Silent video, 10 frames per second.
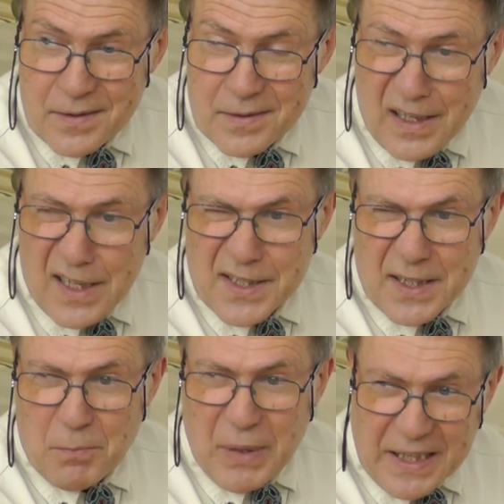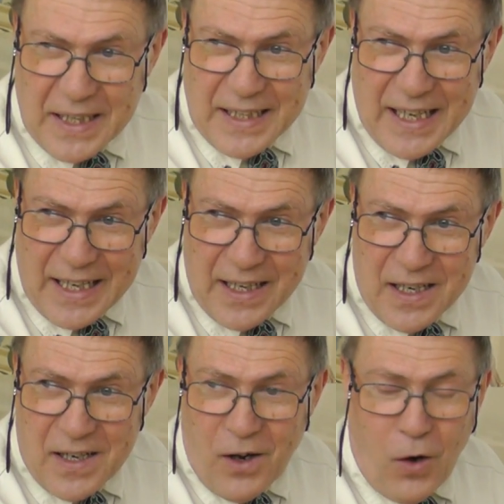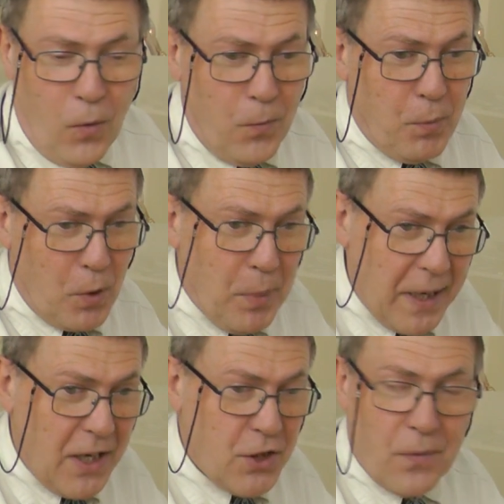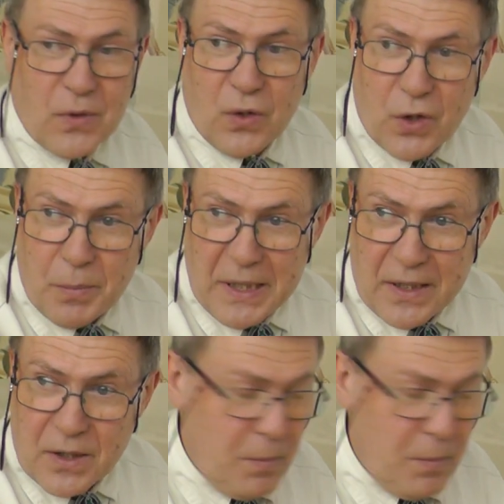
That's the beginning of propagation of the dominant